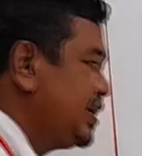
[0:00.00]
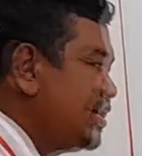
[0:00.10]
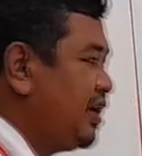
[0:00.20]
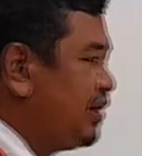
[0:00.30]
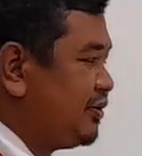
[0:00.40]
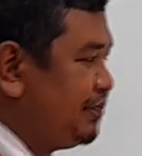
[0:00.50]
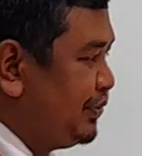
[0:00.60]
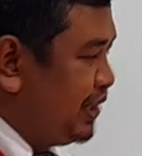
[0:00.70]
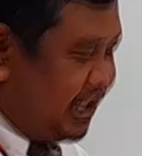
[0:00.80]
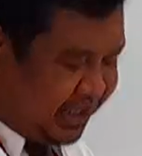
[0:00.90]
So what
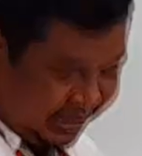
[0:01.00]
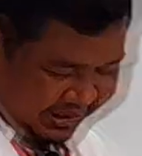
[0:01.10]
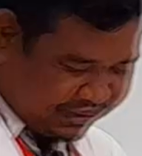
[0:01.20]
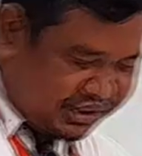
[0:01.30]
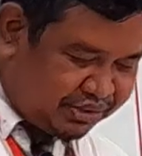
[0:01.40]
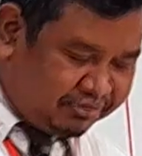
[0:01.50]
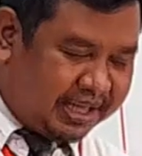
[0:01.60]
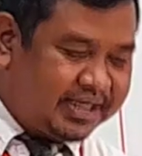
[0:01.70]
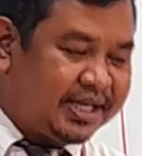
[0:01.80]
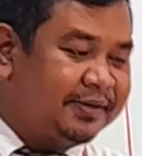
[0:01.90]
point? Can you see it
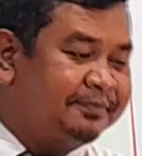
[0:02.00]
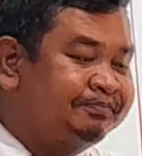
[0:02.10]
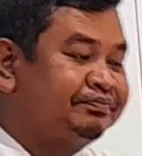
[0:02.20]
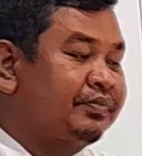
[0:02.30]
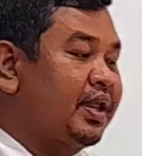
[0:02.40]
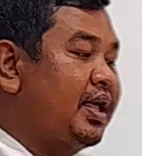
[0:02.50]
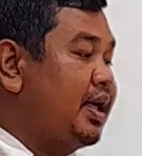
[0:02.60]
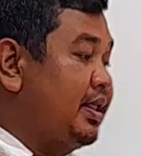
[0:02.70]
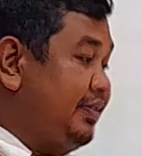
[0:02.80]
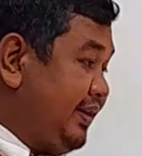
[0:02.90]
right now?
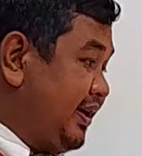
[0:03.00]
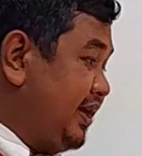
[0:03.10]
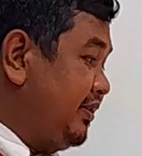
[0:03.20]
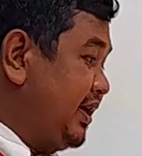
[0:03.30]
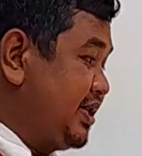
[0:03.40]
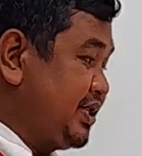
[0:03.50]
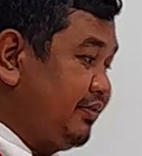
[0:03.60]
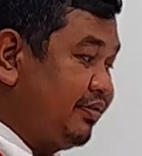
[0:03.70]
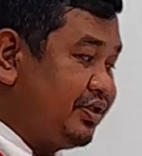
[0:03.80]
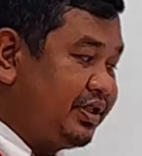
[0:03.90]
The house has
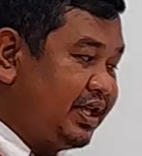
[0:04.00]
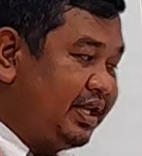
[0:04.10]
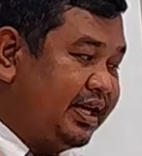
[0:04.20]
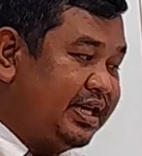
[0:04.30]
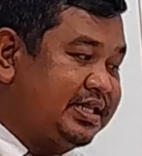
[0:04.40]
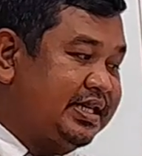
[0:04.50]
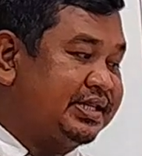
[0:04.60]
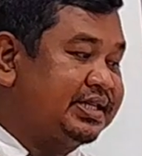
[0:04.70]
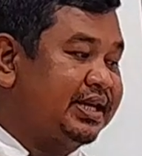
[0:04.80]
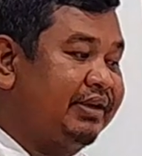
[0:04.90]
everything. There is a
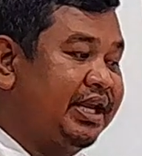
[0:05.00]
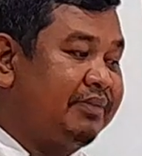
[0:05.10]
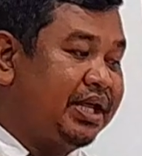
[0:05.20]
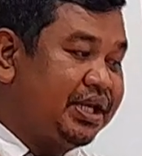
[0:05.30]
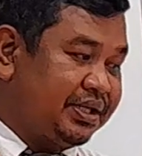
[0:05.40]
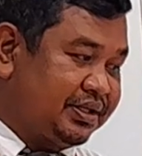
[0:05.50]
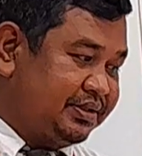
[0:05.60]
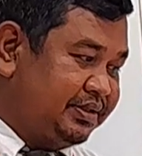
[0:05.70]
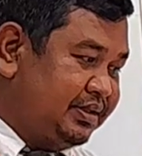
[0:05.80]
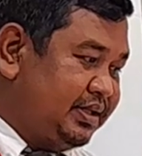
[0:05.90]
stove in the middle.
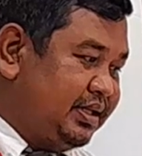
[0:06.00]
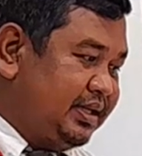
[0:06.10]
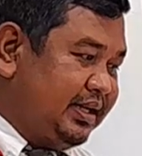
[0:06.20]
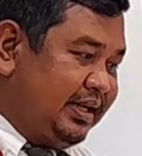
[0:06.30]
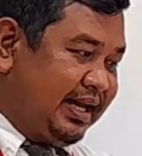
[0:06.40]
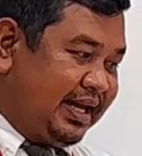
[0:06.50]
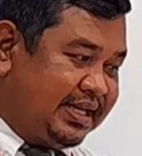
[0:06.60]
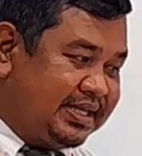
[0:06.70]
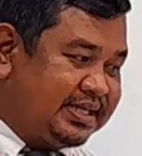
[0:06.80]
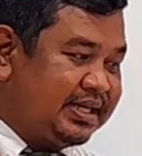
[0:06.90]
There
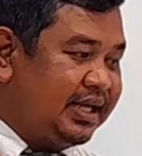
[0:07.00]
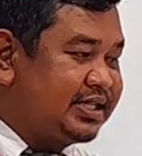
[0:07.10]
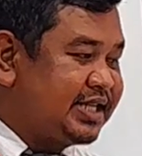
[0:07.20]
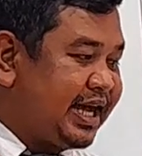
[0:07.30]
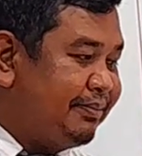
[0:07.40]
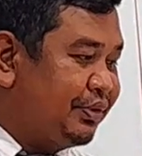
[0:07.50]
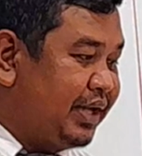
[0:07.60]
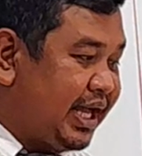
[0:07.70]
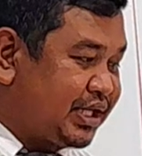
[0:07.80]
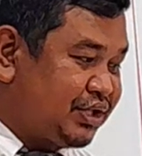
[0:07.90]
is a table
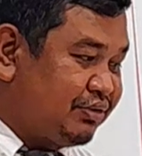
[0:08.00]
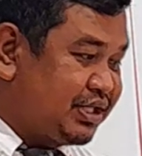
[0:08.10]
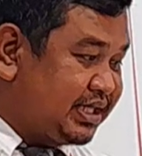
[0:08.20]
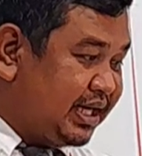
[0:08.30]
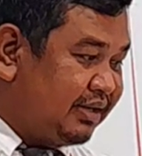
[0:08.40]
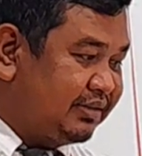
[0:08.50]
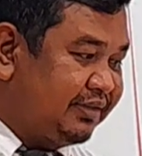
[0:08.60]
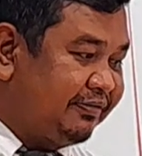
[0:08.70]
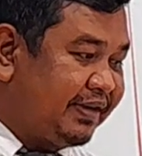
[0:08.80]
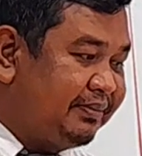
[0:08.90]
next to the stove. The
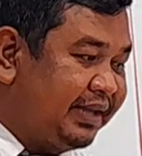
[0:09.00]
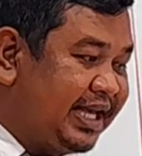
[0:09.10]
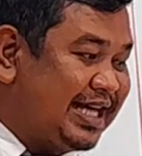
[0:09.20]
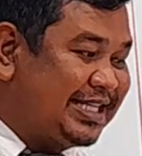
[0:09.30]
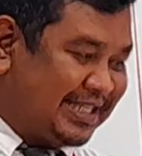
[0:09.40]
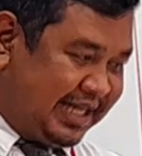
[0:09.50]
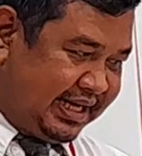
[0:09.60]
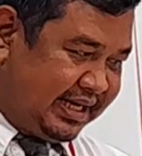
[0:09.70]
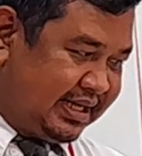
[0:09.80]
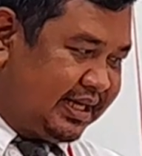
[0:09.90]
family eat
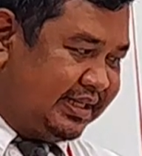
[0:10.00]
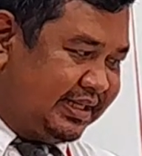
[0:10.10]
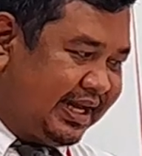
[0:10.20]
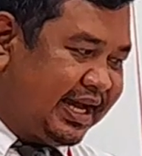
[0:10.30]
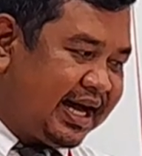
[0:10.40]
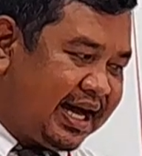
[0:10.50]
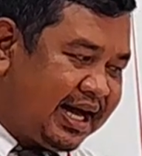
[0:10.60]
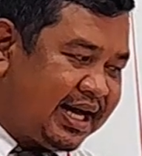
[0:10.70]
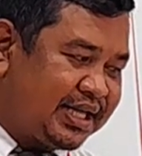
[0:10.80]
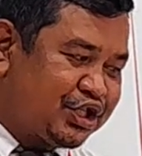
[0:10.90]
there. There
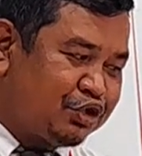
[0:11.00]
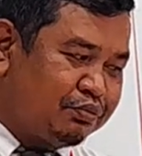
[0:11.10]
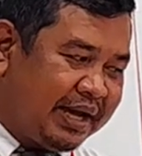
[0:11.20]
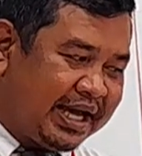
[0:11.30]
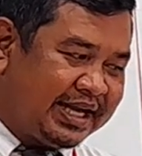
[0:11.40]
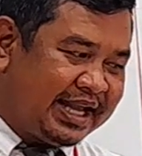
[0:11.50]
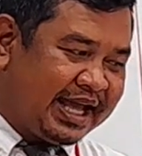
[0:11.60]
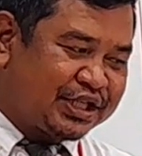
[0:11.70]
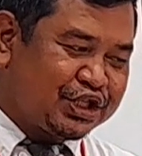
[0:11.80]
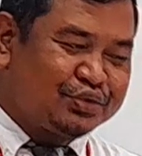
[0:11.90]
are two beds
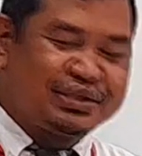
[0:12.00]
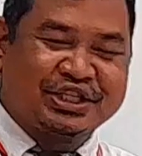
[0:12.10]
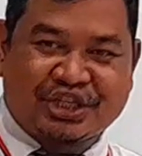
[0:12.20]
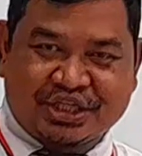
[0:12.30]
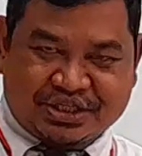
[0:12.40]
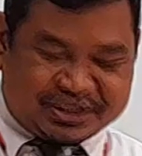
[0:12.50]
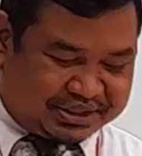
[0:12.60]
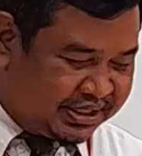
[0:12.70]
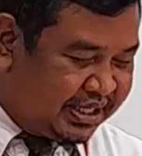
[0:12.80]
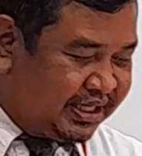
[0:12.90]
next to the churches.
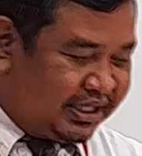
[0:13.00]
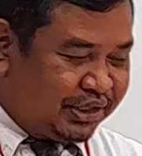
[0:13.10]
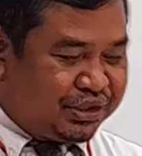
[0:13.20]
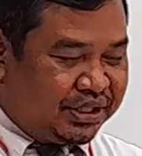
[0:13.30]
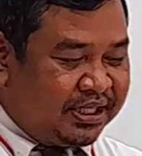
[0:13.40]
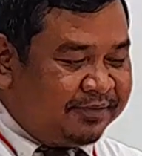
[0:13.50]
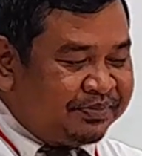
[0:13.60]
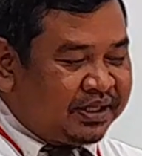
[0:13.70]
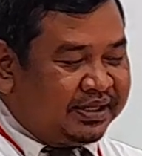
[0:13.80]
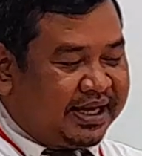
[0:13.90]
Can you
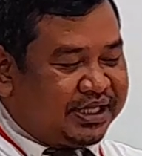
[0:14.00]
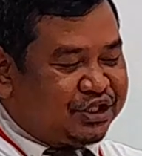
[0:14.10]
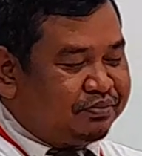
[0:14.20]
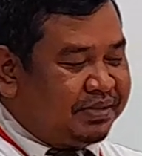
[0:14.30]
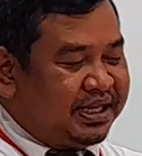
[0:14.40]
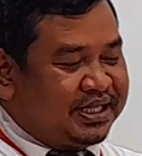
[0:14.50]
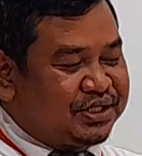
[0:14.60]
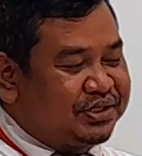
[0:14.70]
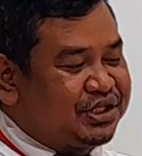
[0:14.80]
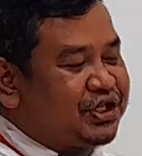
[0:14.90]
see? There are two beds next
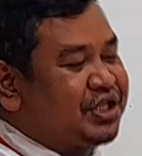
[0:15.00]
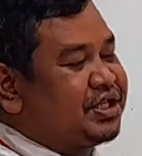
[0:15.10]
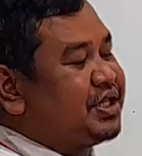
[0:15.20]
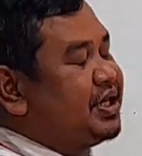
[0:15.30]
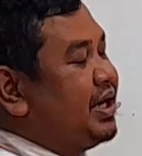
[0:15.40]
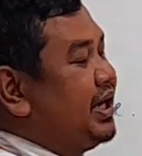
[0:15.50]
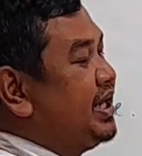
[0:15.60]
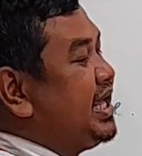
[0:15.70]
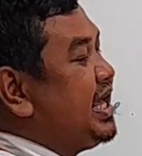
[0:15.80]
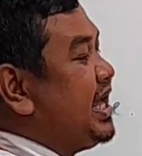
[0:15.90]
to the churches. And
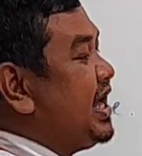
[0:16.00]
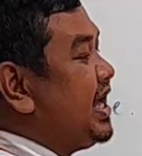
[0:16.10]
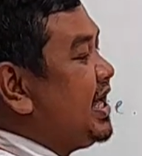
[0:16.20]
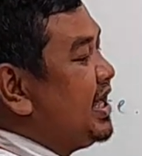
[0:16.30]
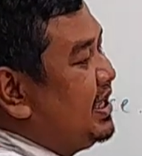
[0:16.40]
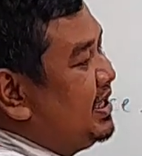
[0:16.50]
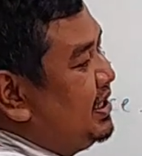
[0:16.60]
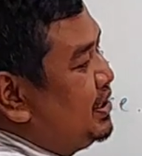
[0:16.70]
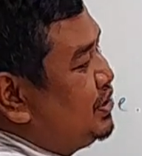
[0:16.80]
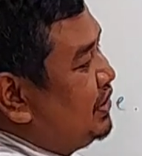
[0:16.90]
here
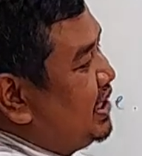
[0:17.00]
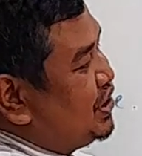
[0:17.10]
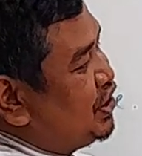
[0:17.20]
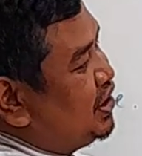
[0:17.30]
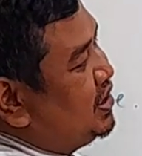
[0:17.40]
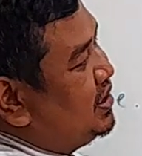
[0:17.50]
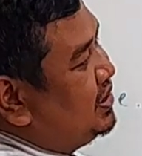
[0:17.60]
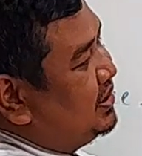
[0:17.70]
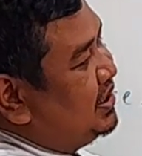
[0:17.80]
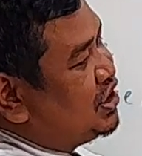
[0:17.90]
you can
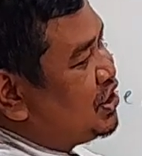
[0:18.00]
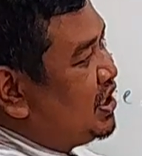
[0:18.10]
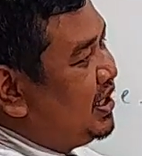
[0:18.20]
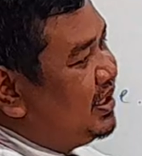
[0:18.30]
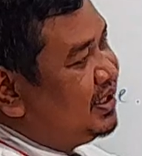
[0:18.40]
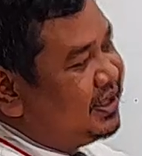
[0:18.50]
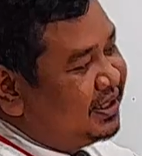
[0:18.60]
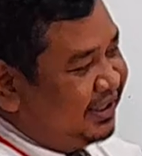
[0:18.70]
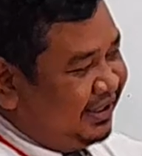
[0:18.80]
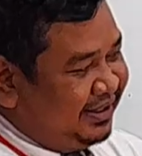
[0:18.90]
see inside
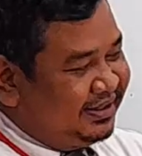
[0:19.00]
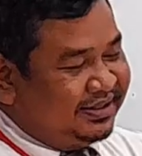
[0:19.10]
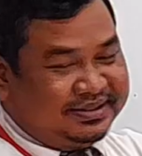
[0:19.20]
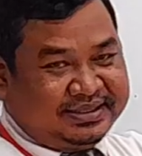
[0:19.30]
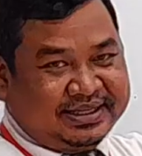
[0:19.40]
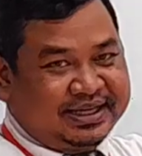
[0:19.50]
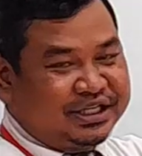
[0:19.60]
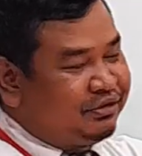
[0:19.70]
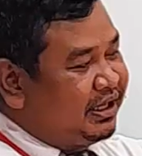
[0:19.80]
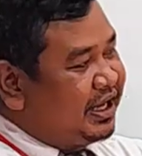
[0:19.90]
a gear. And then
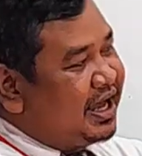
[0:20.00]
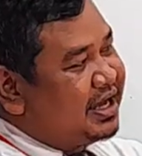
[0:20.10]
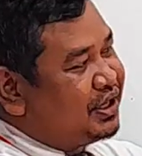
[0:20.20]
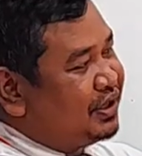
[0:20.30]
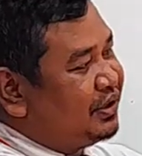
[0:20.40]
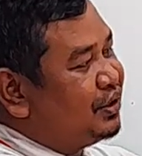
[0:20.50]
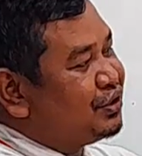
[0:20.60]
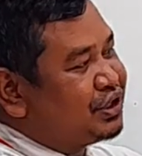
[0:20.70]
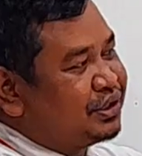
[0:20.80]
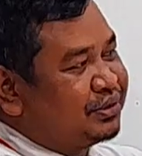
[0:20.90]
you can answer
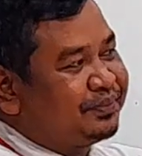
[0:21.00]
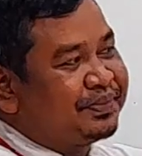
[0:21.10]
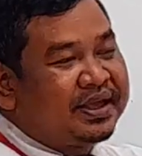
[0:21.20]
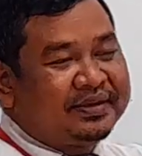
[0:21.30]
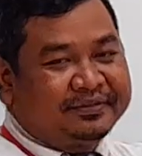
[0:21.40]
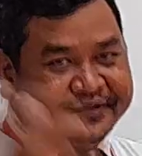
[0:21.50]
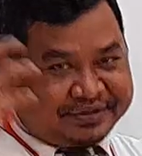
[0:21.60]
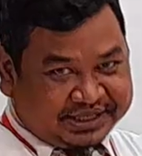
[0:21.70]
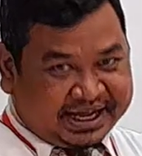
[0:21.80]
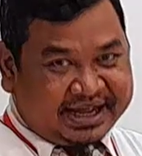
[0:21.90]
also.
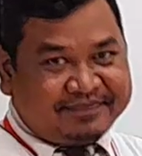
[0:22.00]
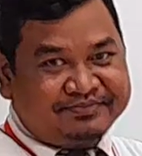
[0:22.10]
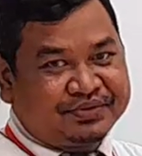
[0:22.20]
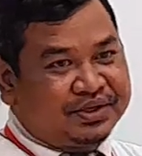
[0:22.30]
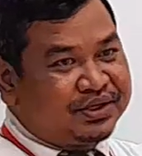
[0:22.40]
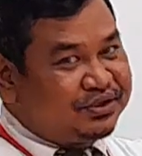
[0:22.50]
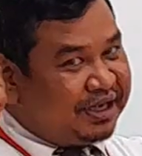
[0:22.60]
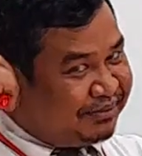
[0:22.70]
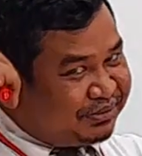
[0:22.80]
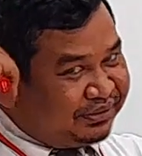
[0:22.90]
First time you
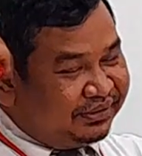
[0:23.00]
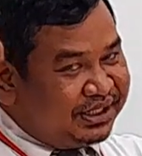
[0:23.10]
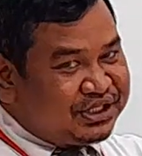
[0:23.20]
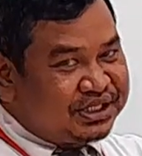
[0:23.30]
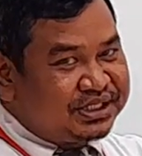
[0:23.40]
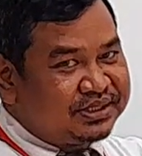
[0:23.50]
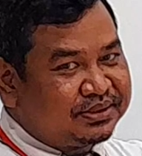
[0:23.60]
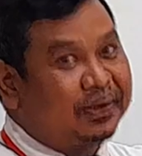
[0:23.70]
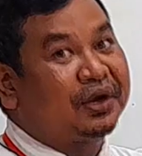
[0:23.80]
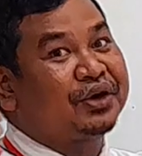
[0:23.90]
have to listen
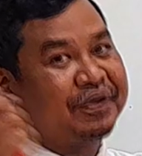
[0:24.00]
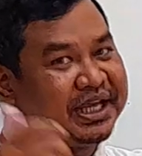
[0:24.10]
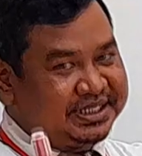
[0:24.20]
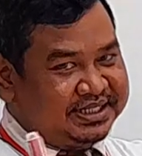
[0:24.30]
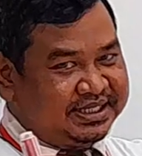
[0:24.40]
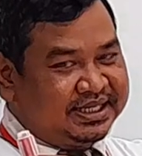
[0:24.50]
or read.